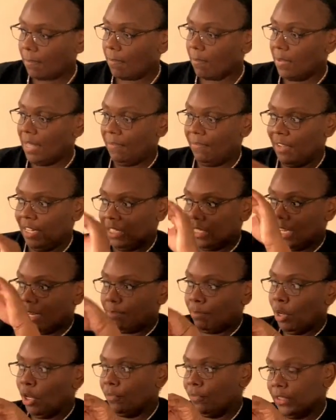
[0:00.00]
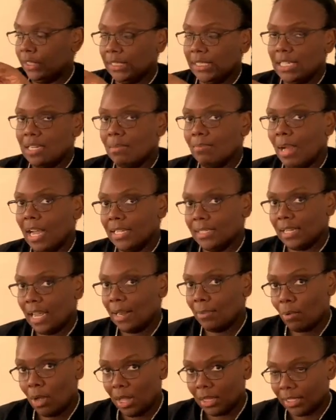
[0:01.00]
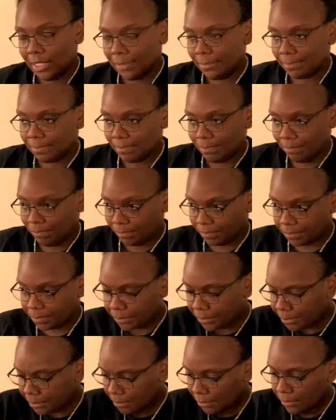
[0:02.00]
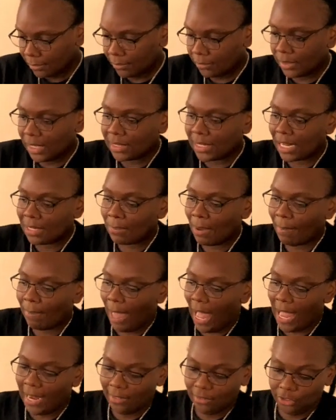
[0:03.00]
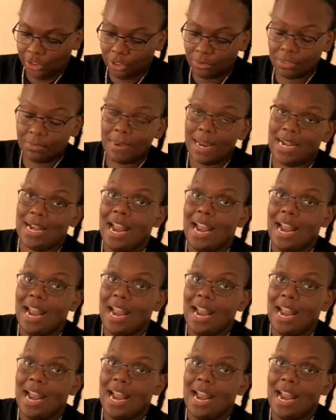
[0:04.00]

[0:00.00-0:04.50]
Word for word: It fits like perfectly in my side wallet, besides my bag. She was made